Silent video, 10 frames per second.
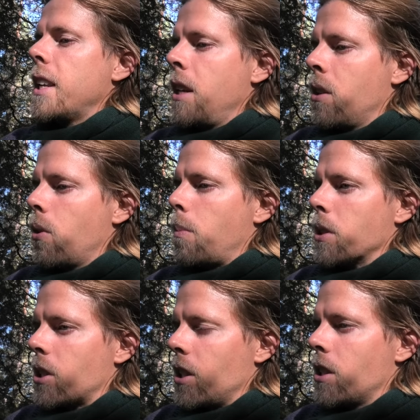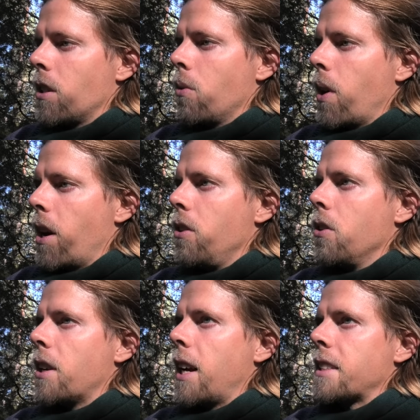into a position where you
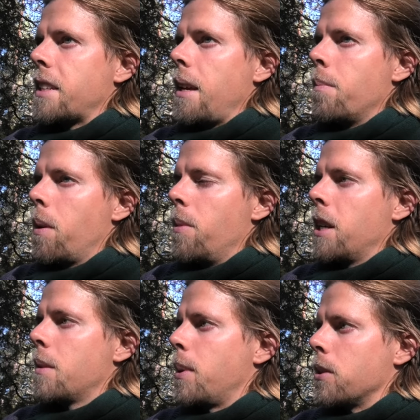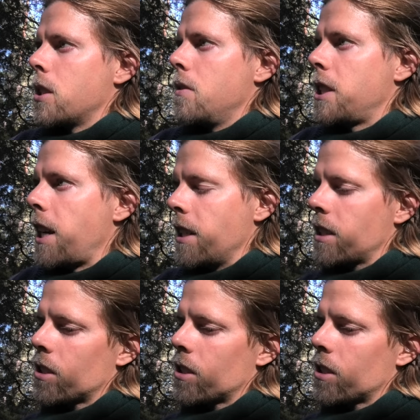can actually implement positive change.